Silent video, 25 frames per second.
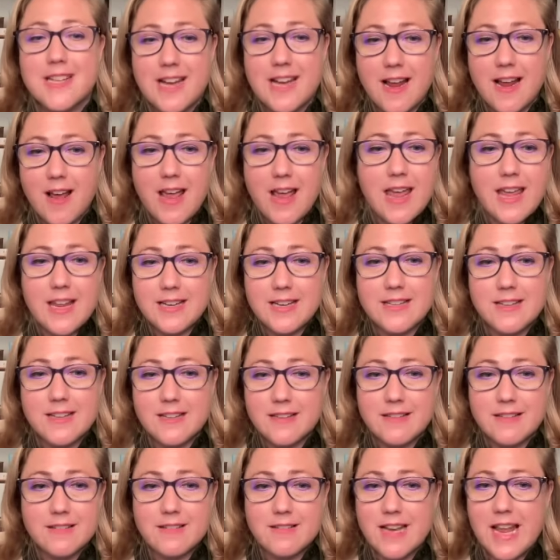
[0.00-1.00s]
in
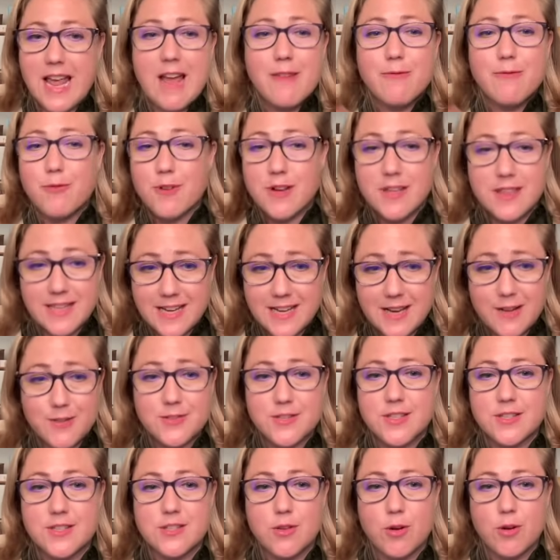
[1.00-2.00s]
everything
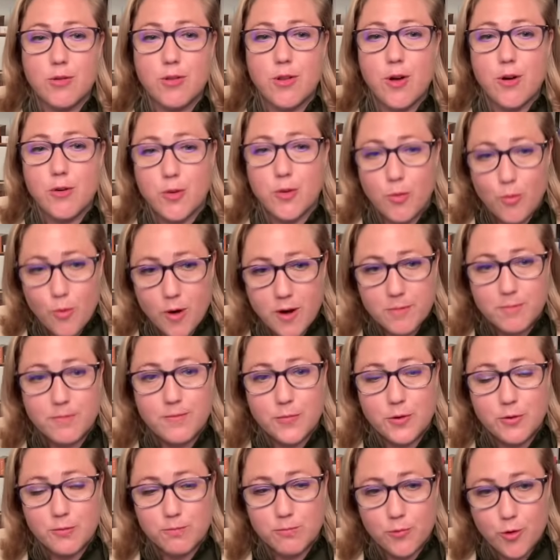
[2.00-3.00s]
else is so low. The one
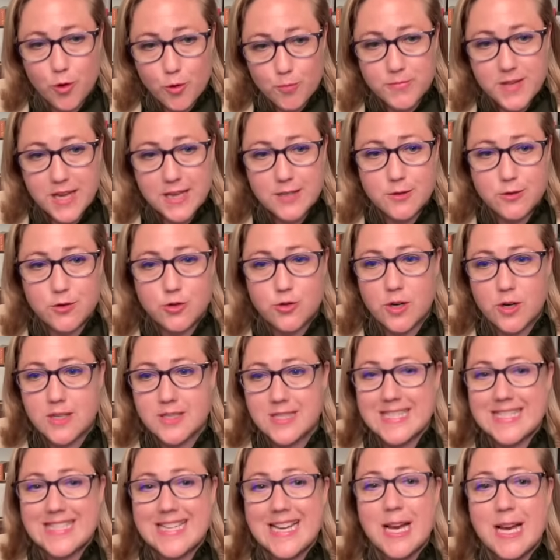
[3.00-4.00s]
group they do
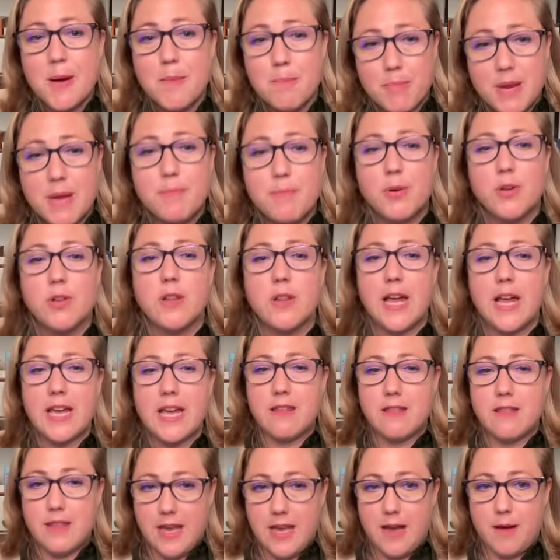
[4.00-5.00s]
trust is people
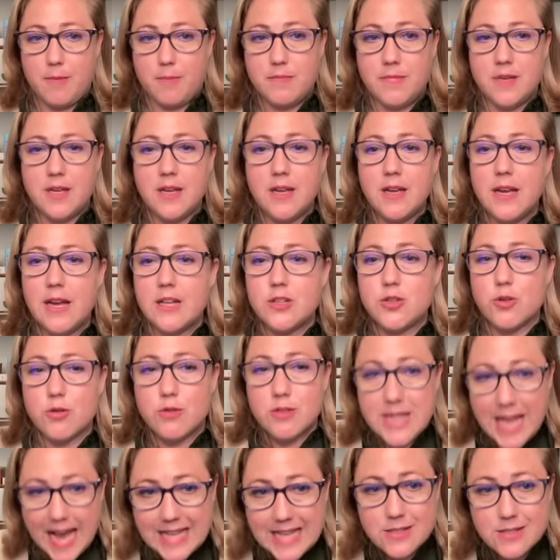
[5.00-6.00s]
like them. And so
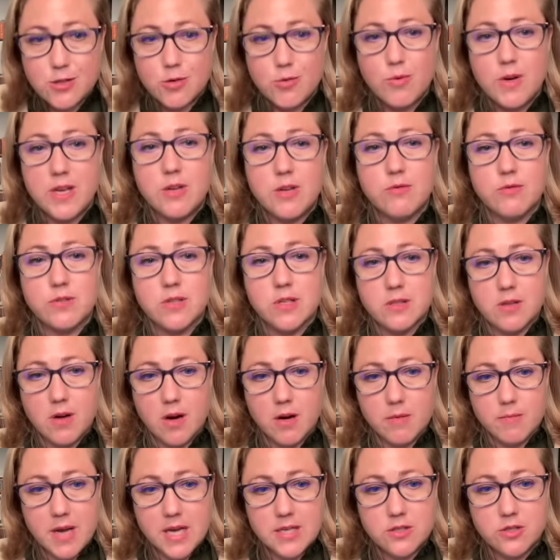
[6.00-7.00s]
that's who we use as
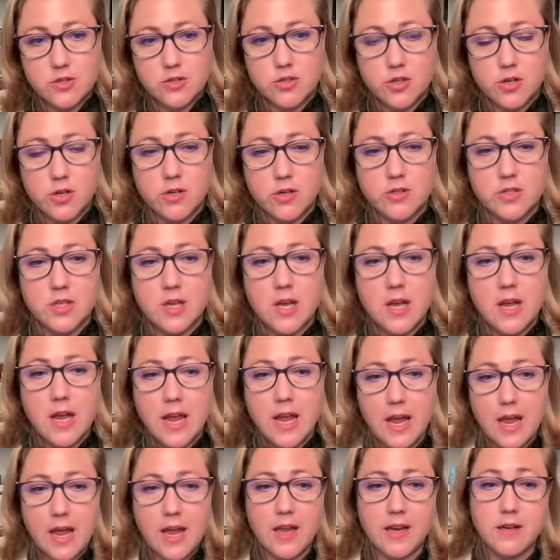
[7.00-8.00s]
our messengers.
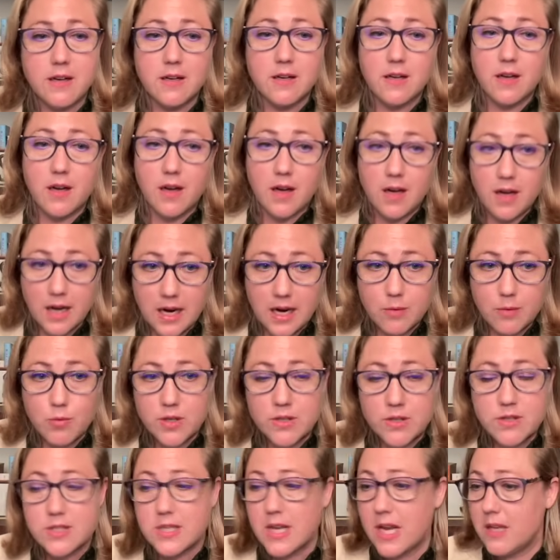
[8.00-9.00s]
And I
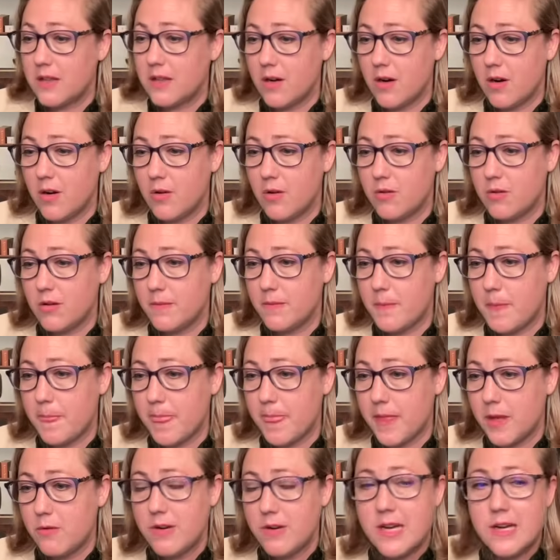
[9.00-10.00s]
will say, though,
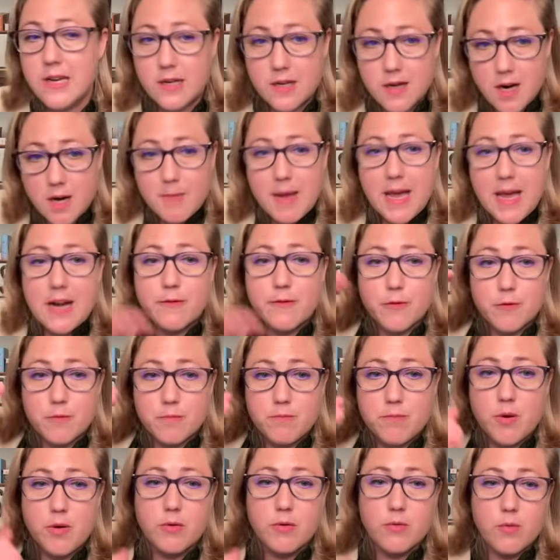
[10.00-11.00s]
you need to come at it from
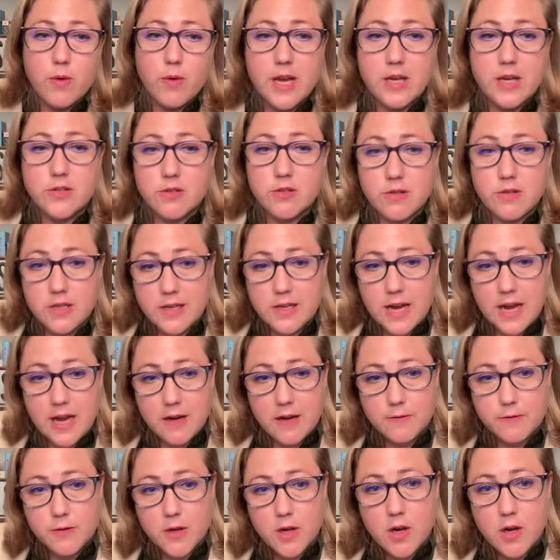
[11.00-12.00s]
both ways. You need to
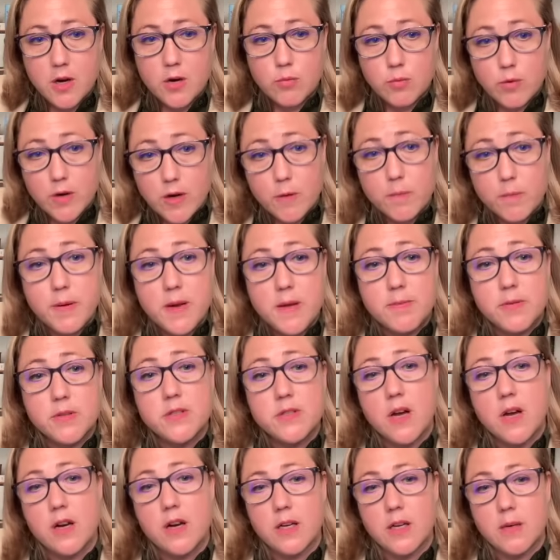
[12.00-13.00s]
have real people
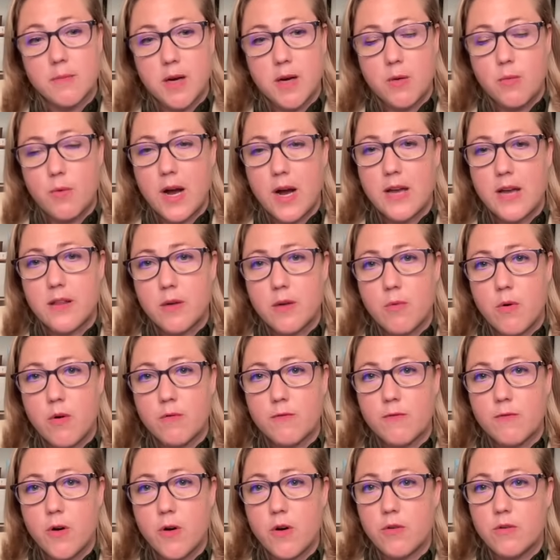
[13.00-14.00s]
talking about why they
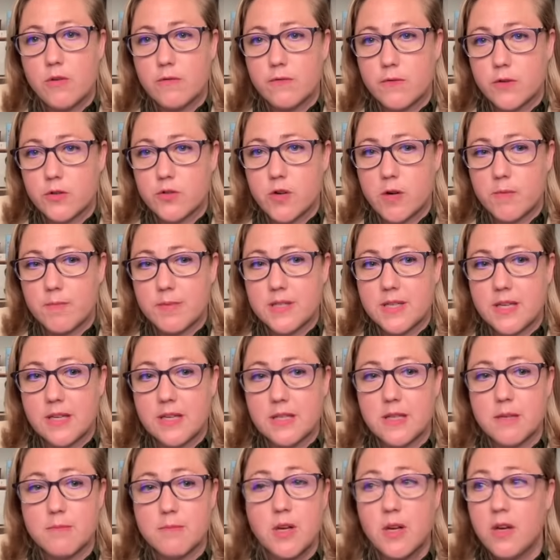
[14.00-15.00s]
won't vote for Trump a
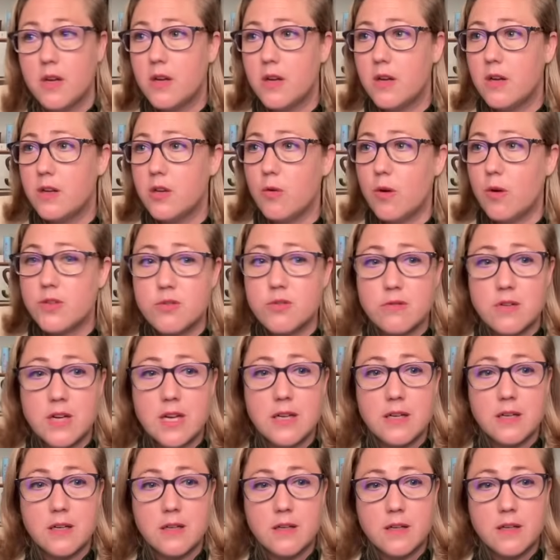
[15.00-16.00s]
second time. You also
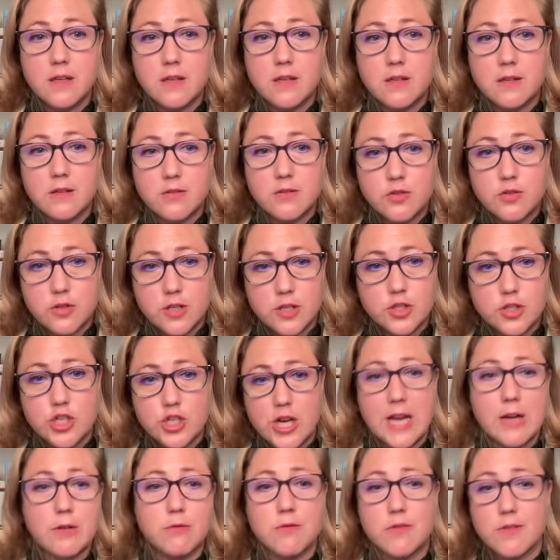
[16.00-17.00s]
need the
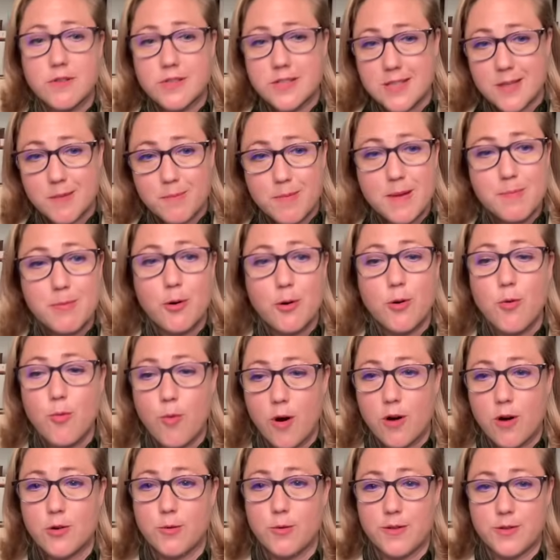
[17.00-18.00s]
generals and the people who
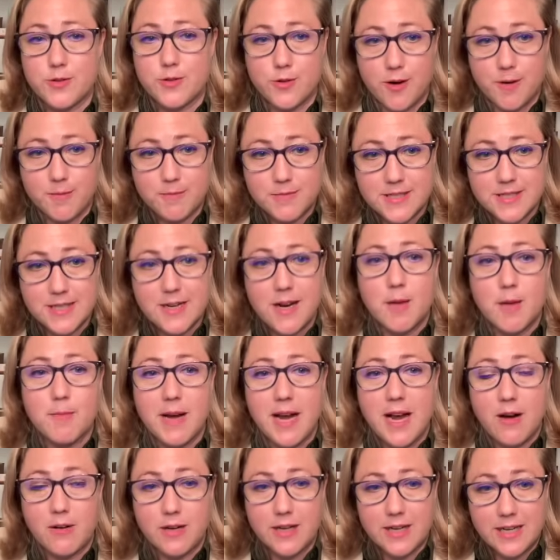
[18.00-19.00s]
worked with Trump to come
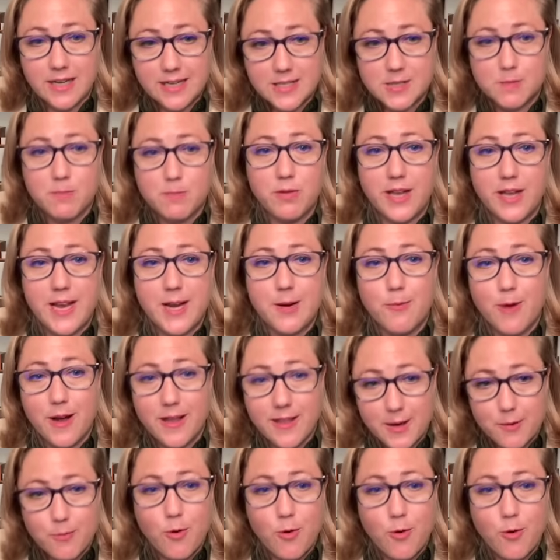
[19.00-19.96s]
out and explain why